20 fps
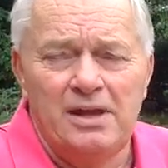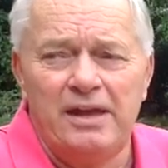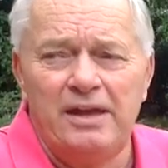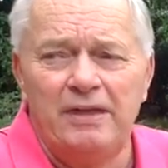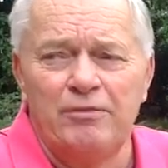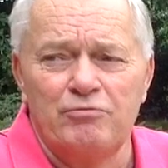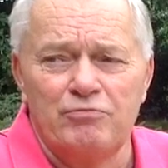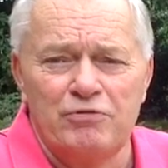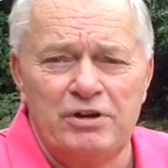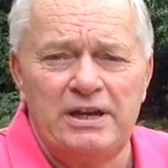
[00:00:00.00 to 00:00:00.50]

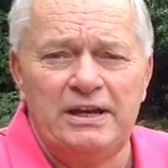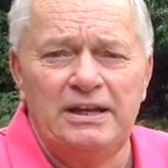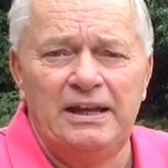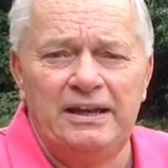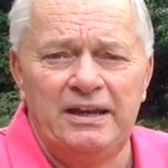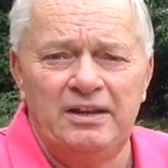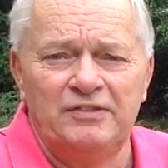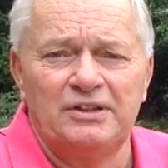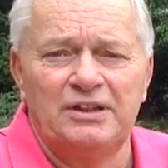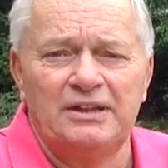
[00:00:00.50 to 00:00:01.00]
It
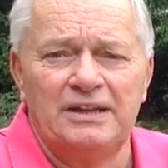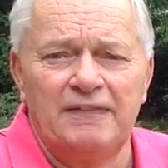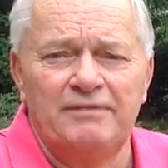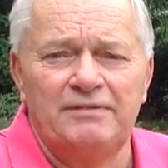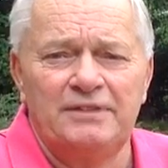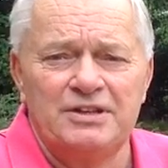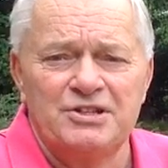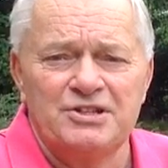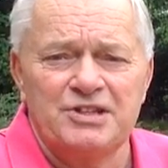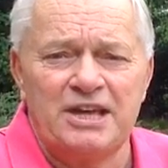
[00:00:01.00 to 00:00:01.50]
really is a
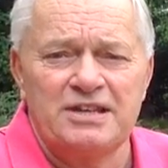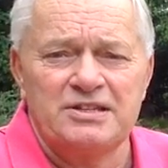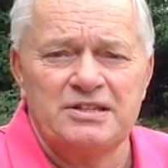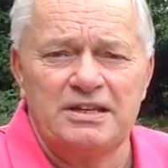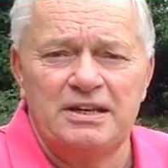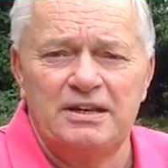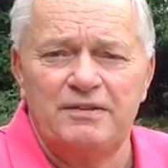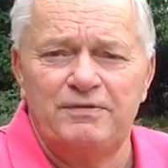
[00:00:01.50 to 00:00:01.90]
lovely setting.